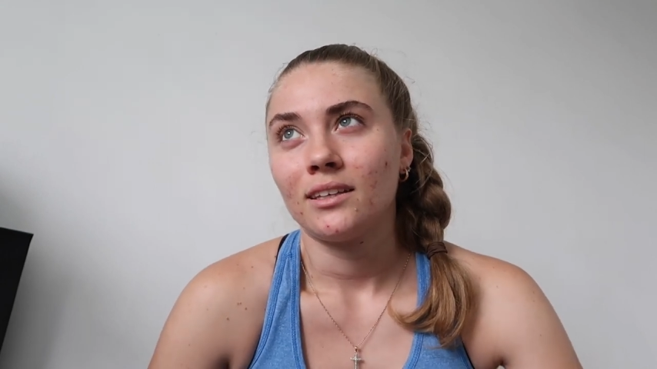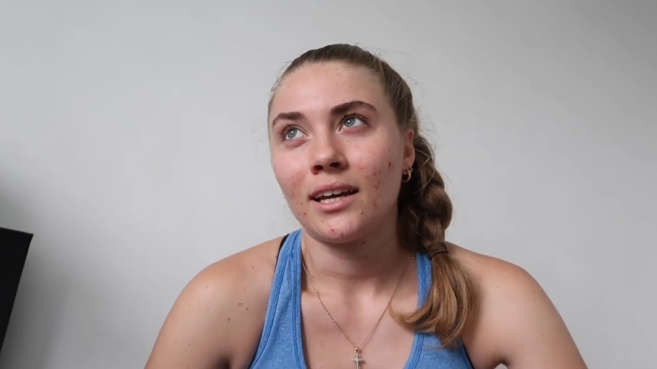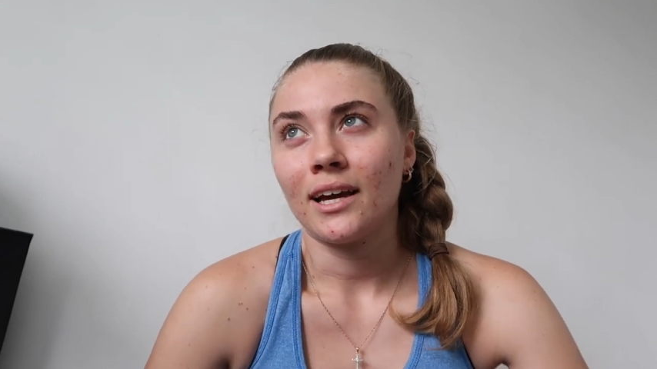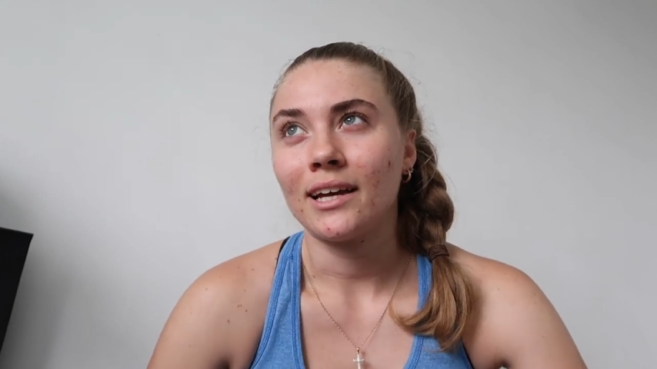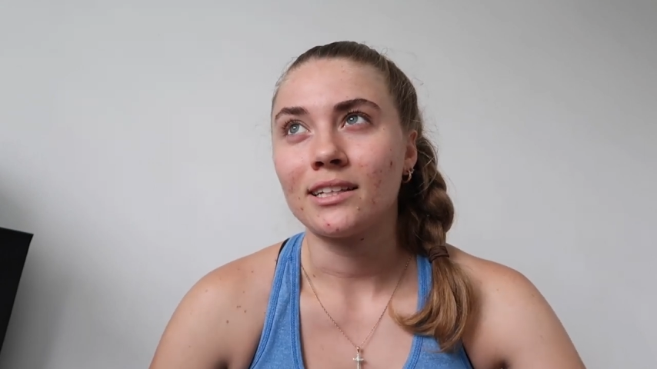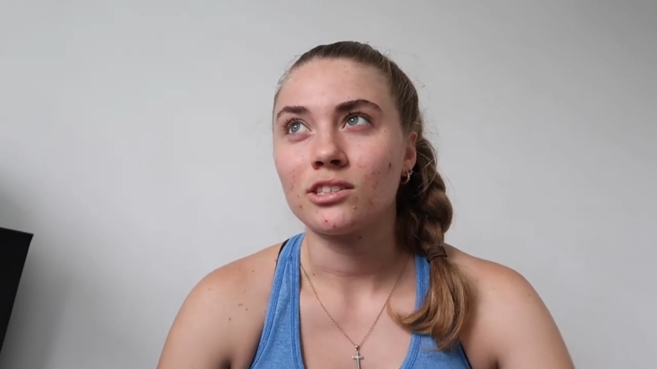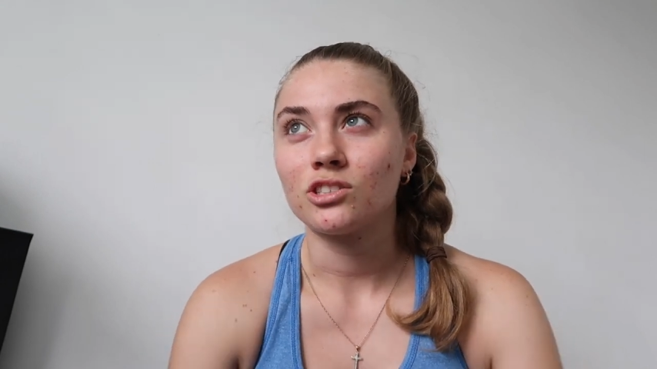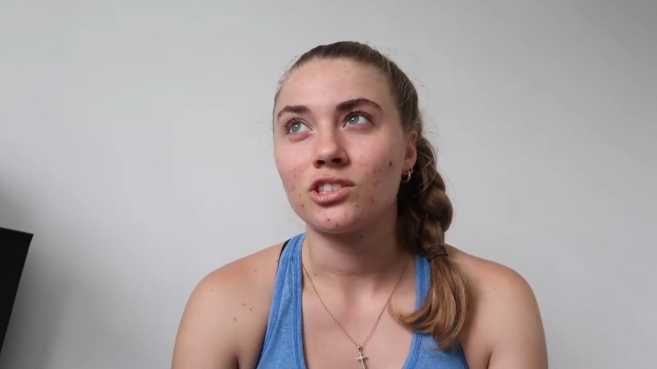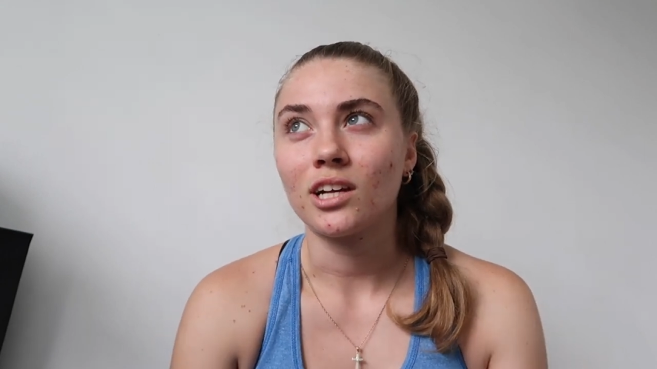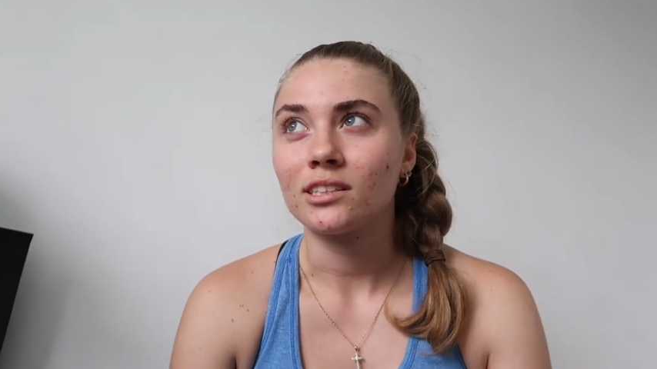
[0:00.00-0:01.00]
yeah, it's
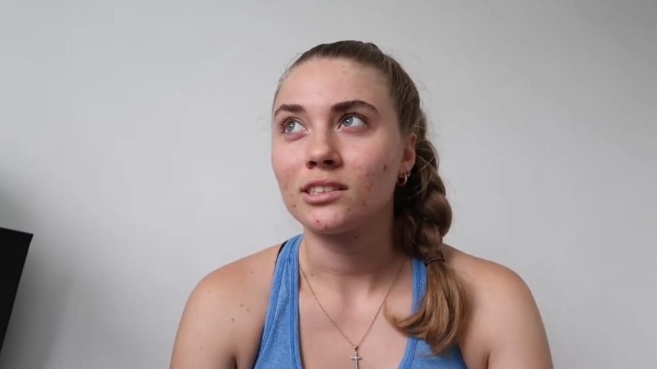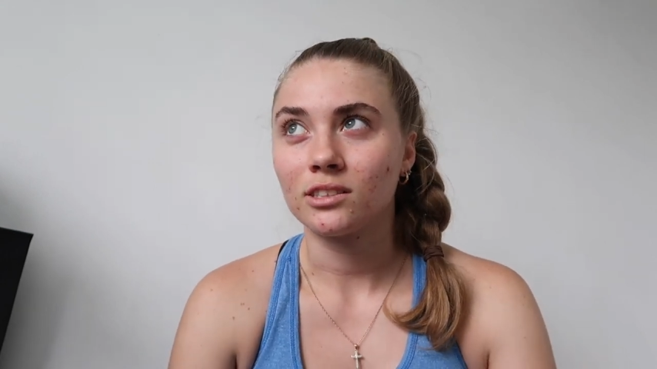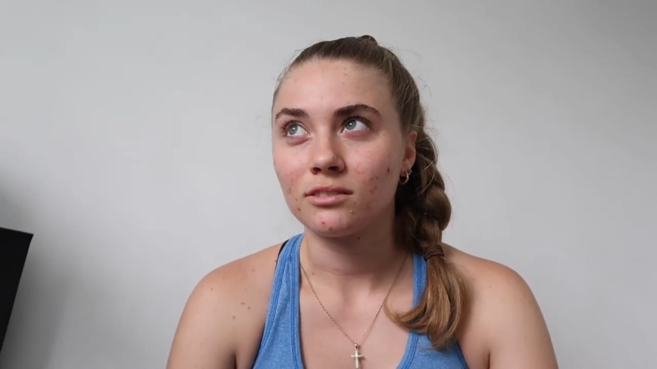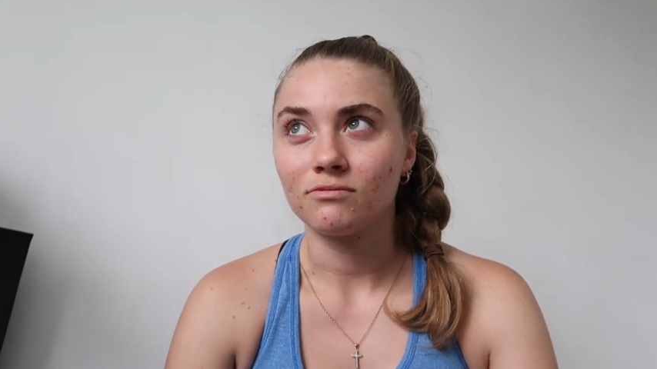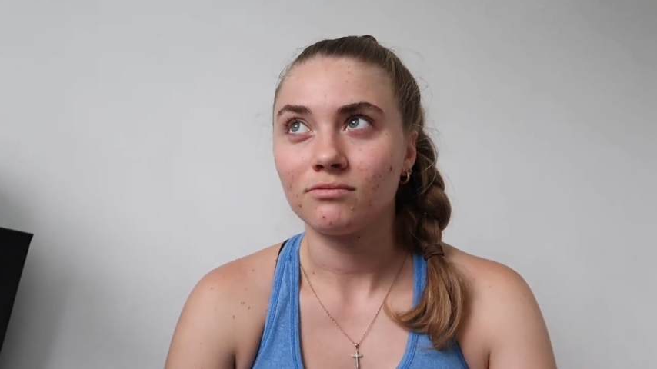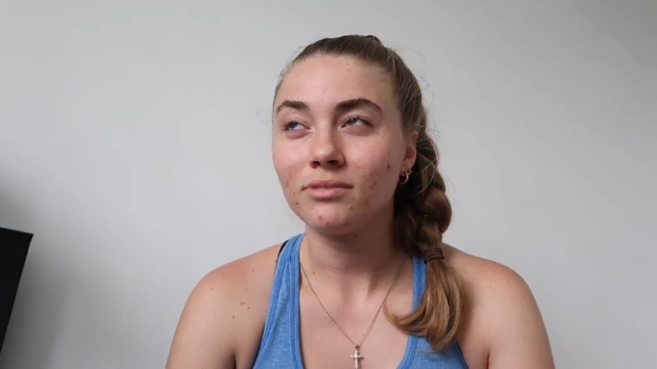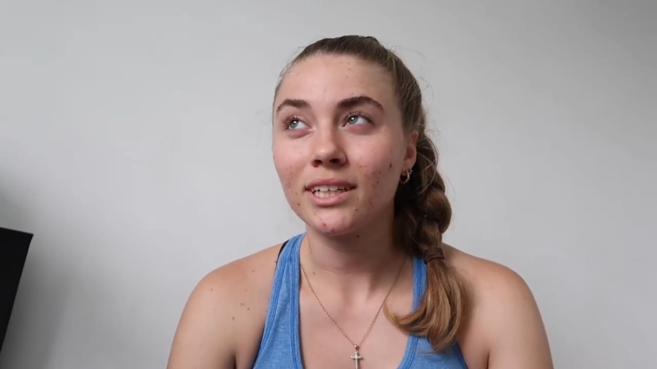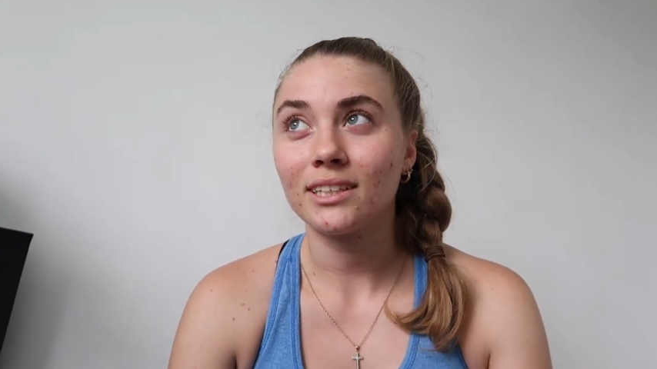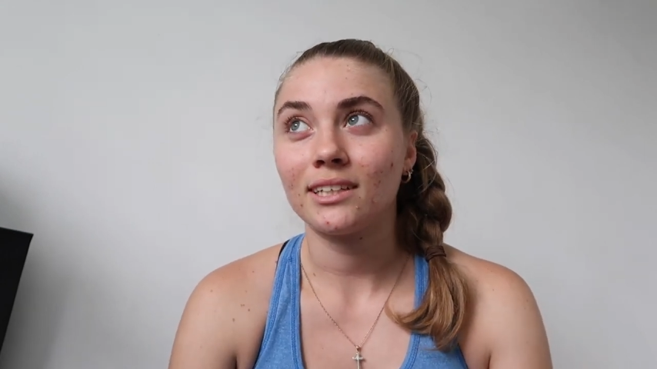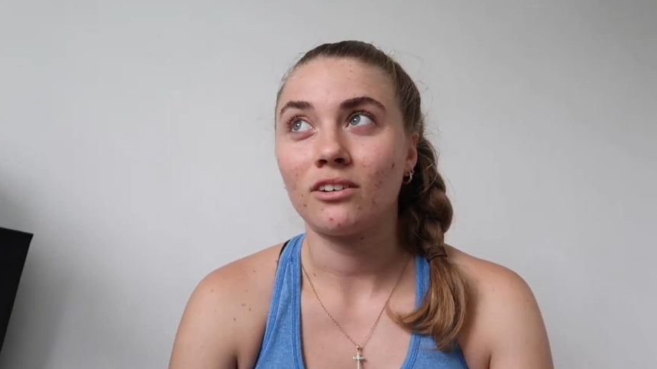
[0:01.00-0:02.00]
just
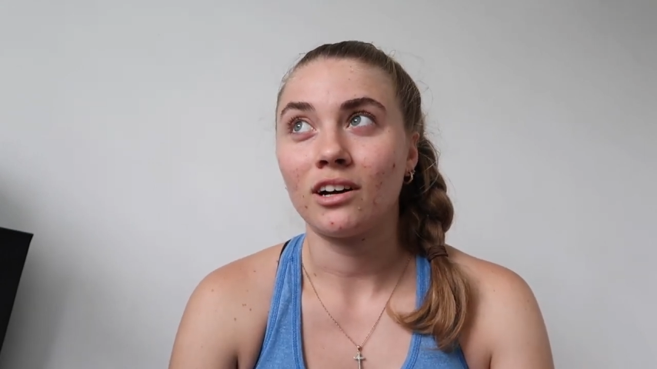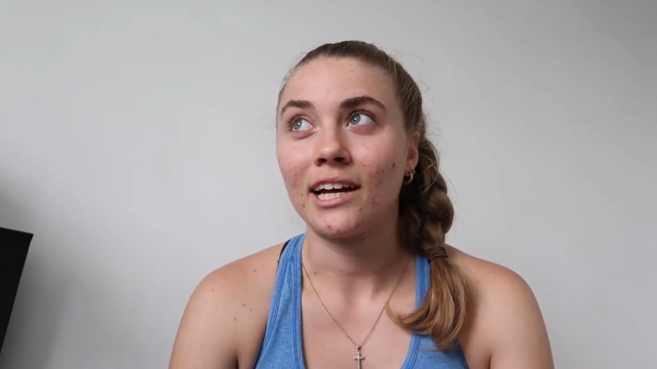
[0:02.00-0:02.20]
really not